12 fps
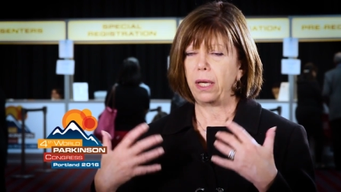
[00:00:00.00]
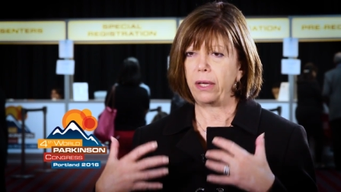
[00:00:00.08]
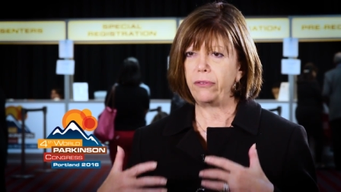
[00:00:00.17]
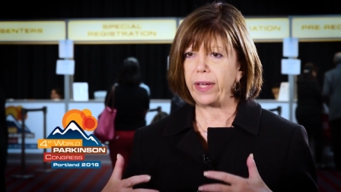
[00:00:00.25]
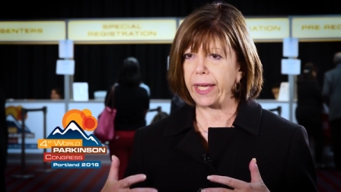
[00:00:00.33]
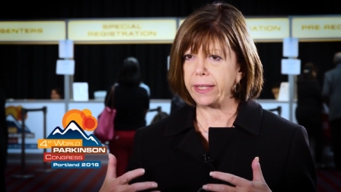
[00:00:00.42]

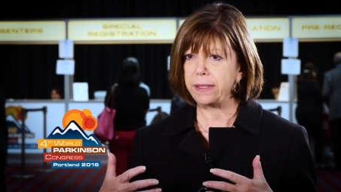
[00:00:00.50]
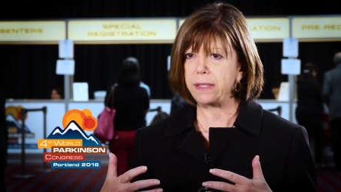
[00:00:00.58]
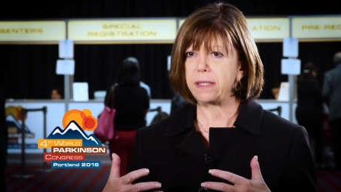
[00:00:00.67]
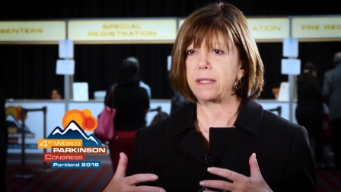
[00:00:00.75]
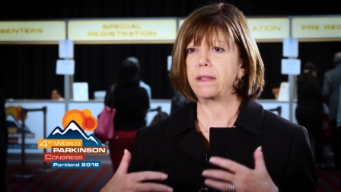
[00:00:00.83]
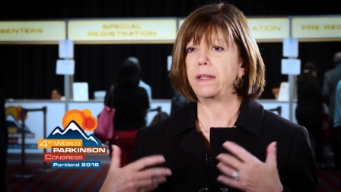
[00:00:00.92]

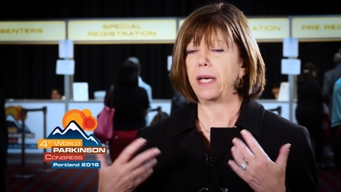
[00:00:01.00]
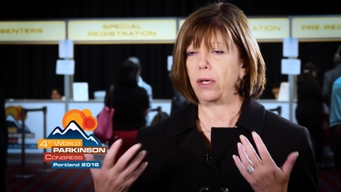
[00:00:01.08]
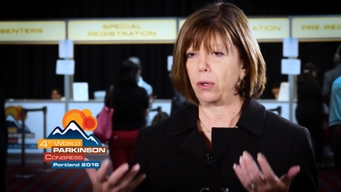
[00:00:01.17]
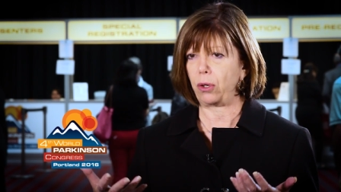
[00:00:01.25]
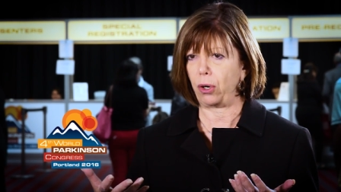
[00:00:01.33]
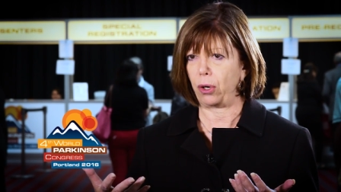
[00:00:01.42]
events that
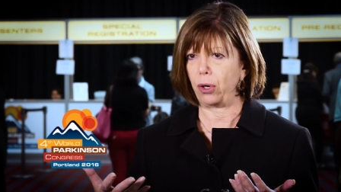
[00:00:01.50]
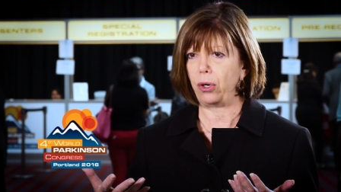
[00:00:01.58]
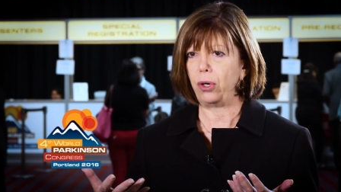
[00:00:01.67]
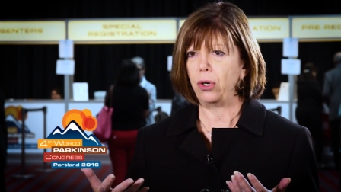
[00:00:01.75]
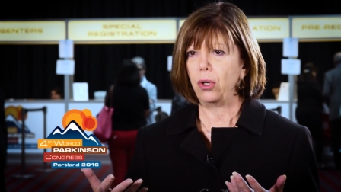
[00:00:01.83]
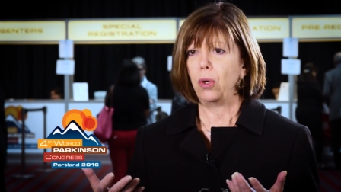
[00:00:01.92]
occur,